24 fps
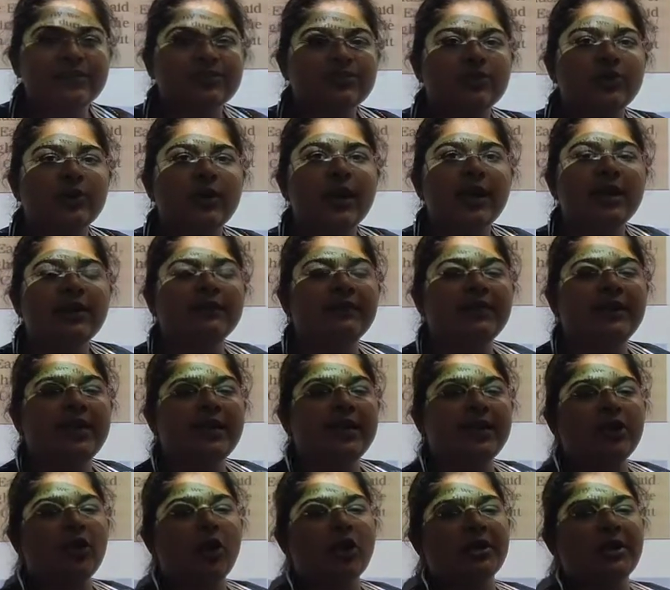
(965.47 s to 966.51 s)
student
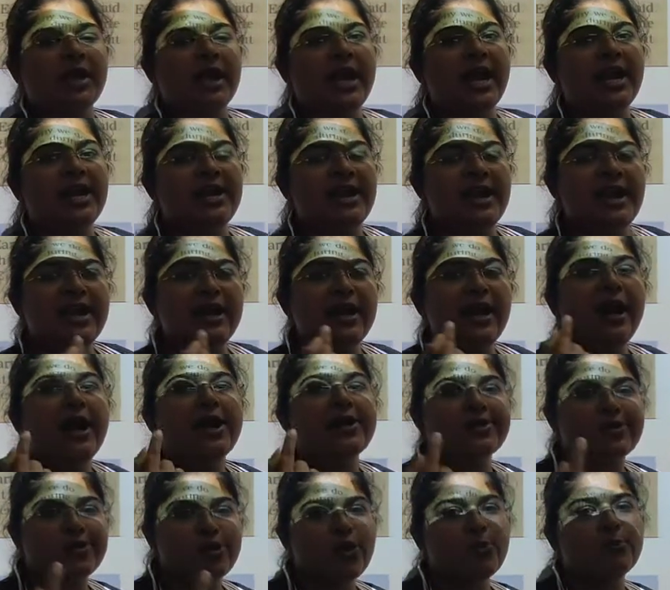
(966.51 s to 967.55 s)
we rotate in a
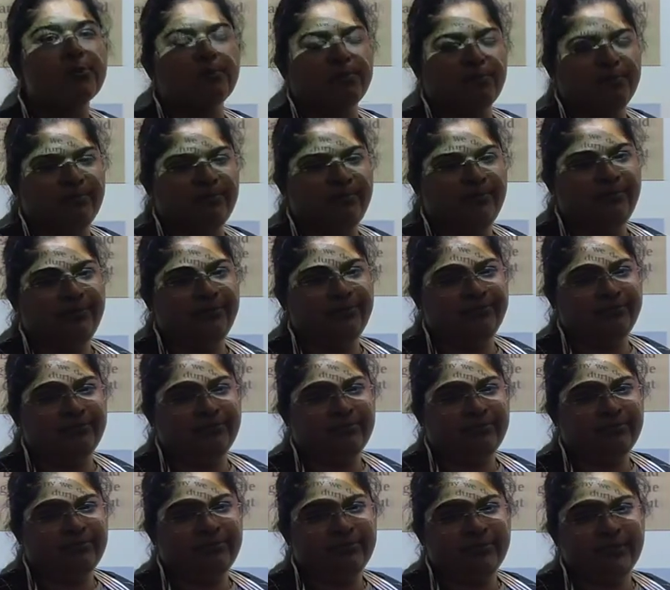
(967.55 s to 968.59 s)
room,
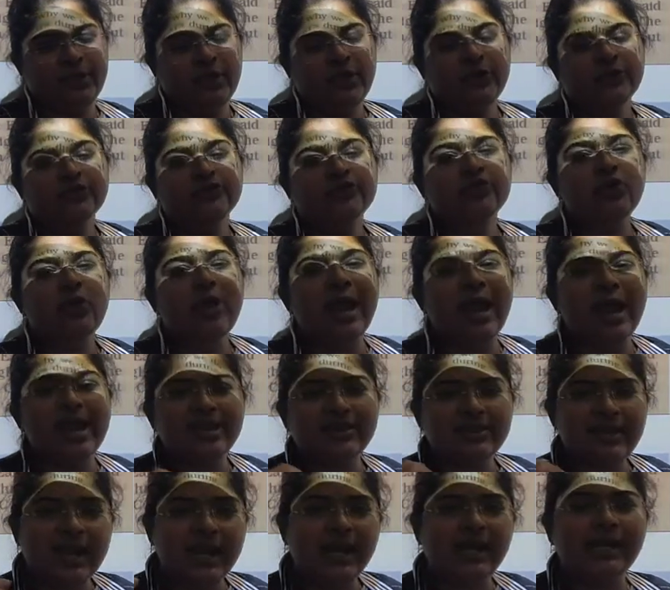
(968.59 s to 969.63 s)
so
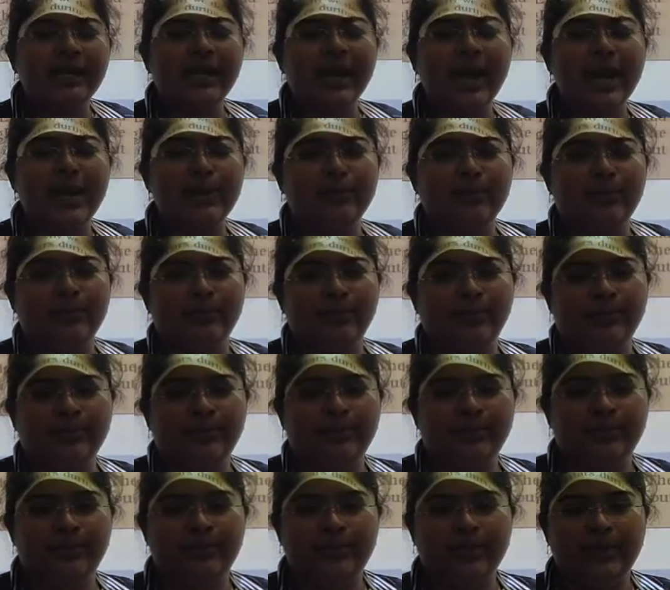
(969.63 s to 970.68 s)
at that time
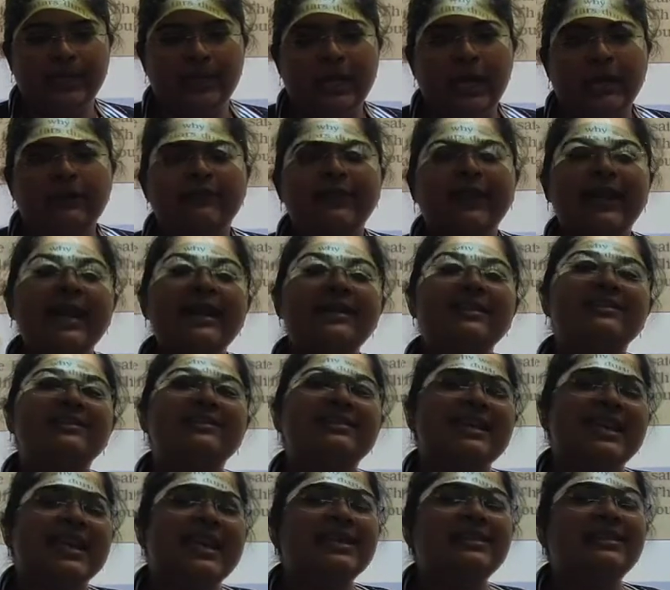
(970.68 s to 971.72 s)
we can
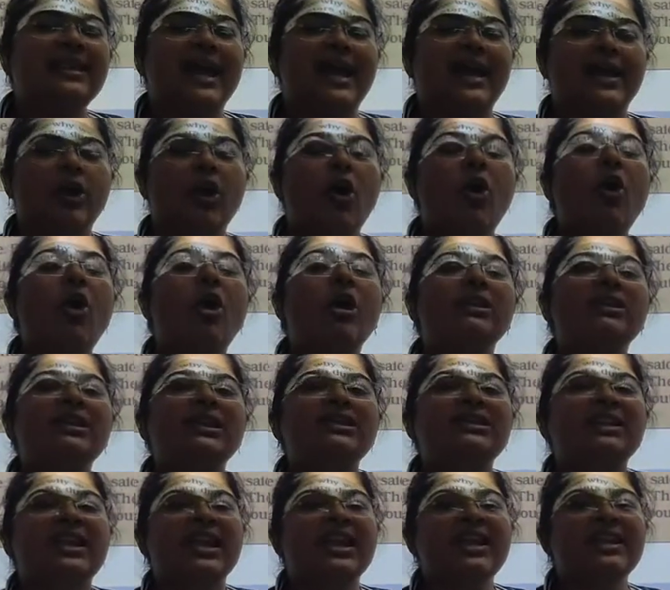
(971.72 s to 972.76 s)
see that all
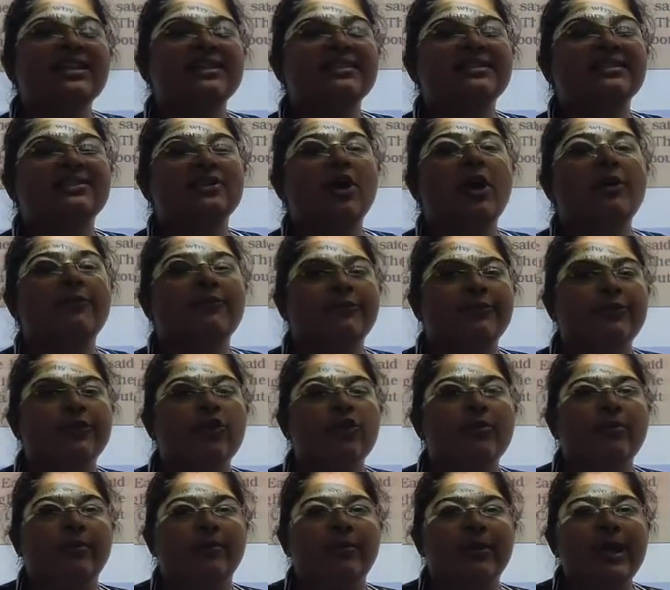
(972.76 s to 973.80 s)
the things of
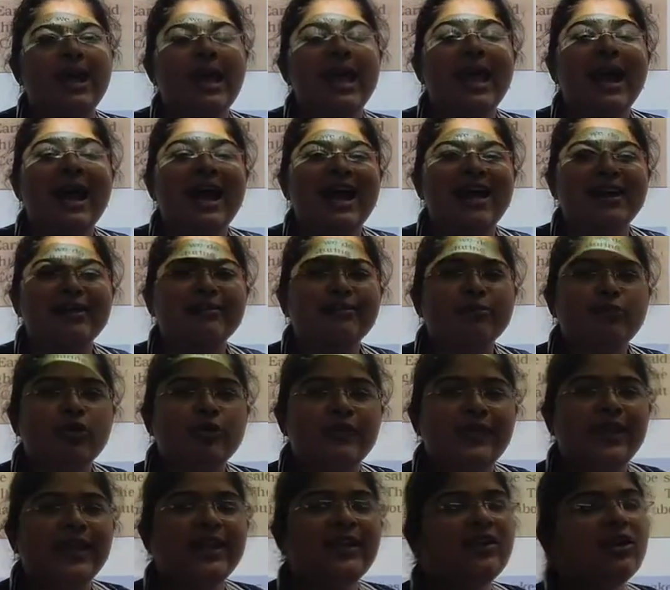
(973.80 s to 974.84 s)
room are
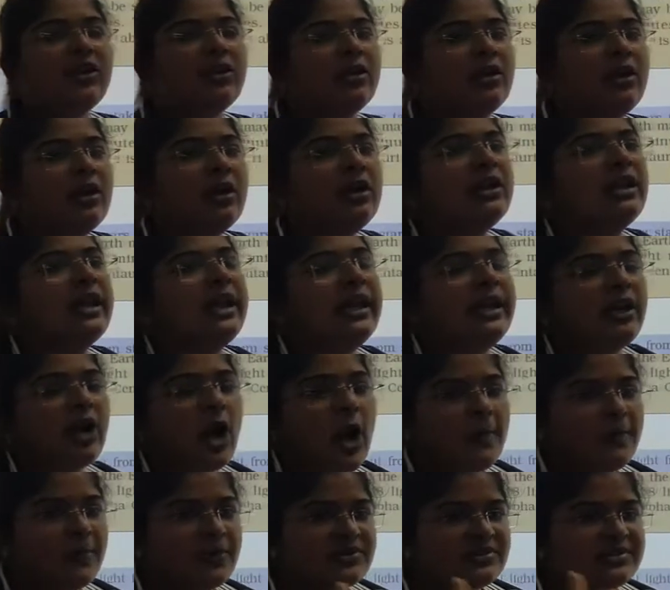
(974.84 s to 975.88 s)
moving in
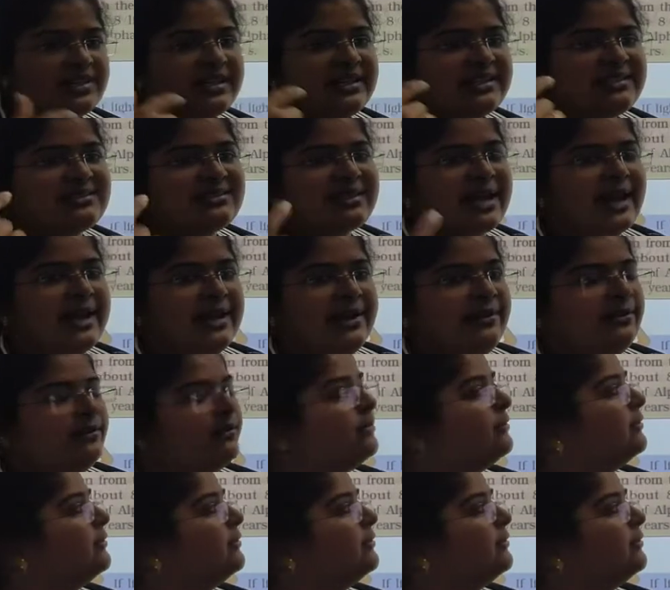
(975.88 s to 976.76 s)
opposite side.